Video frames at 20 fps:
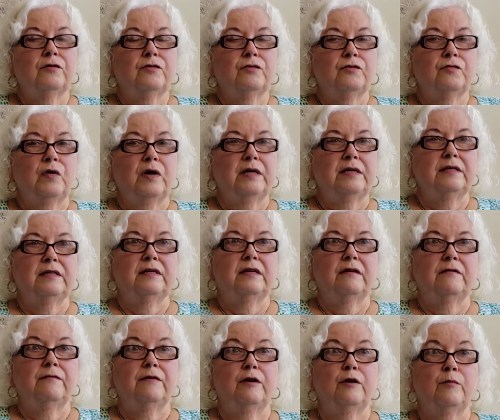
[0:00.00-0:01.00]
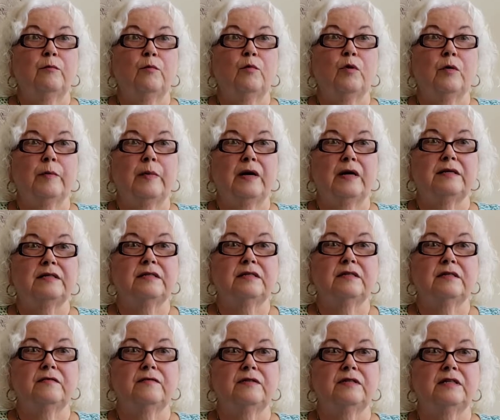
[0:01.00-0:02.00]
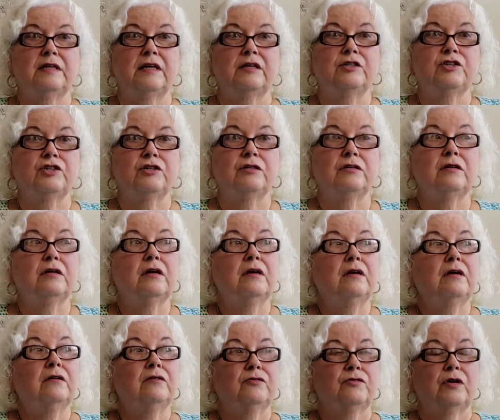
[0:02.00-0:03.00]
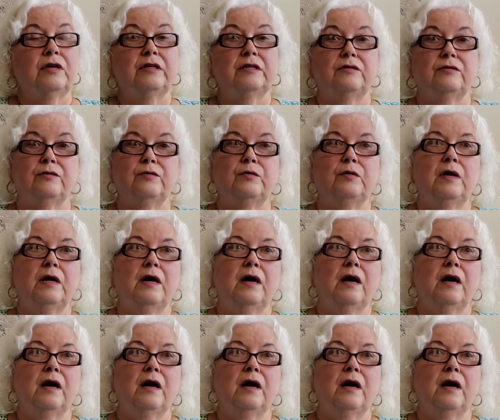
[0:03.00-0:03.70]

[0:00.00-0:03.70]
try to give him more positive attention, try to